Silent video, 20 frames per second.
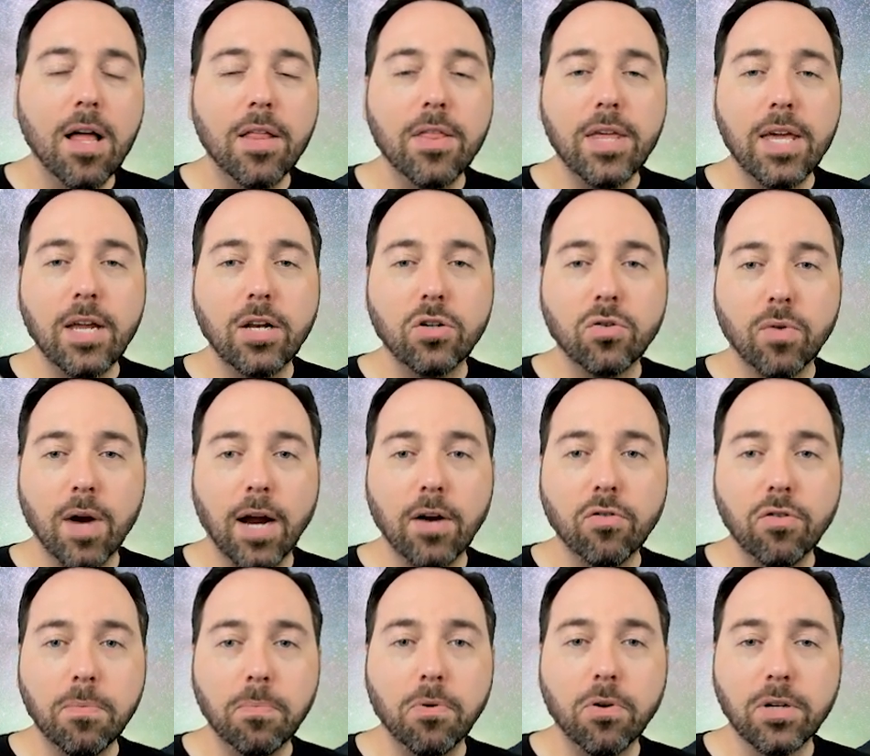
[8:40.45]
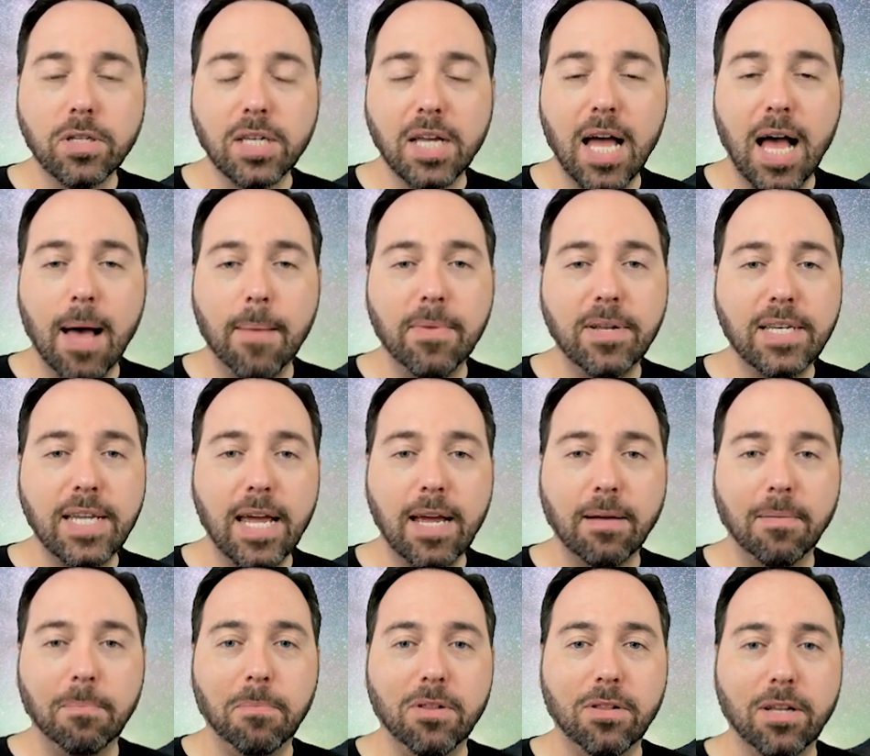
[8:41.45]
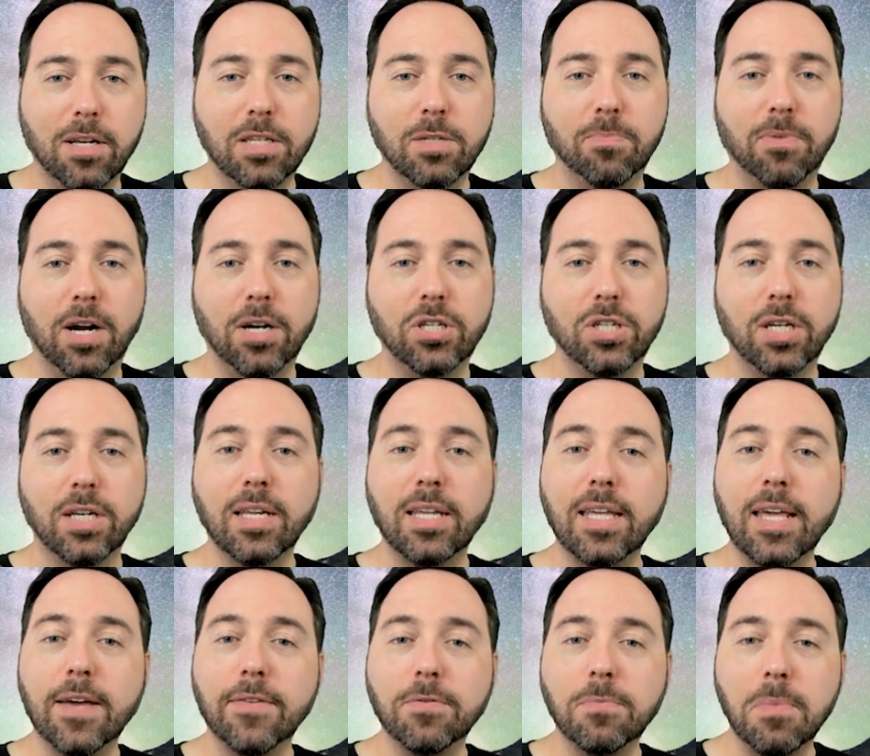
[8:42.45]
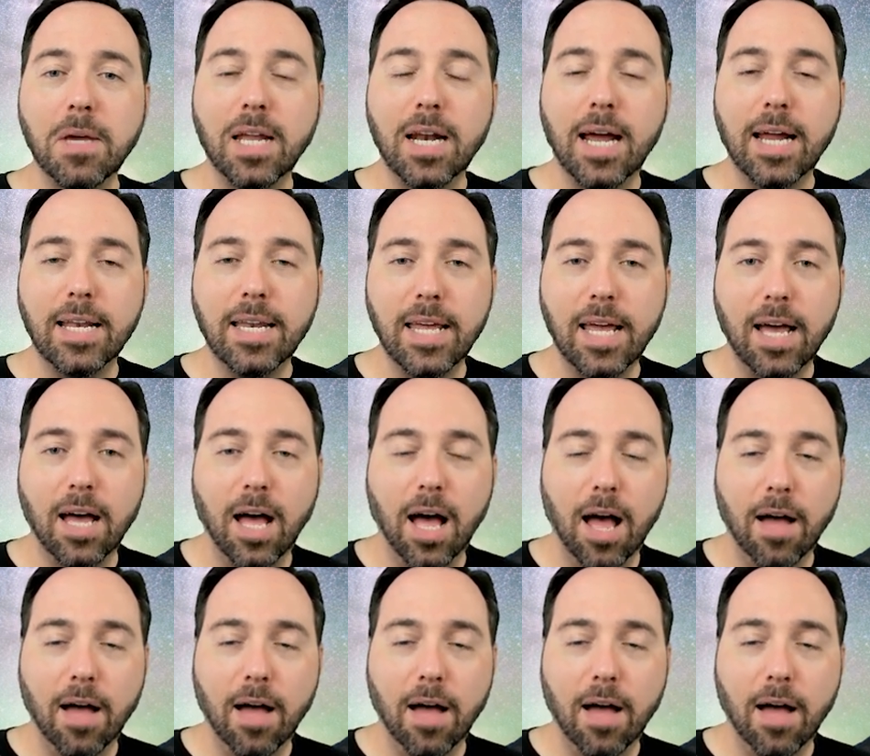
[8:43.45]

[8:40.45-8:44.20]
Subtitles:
The direct reports common table expression gives me an idea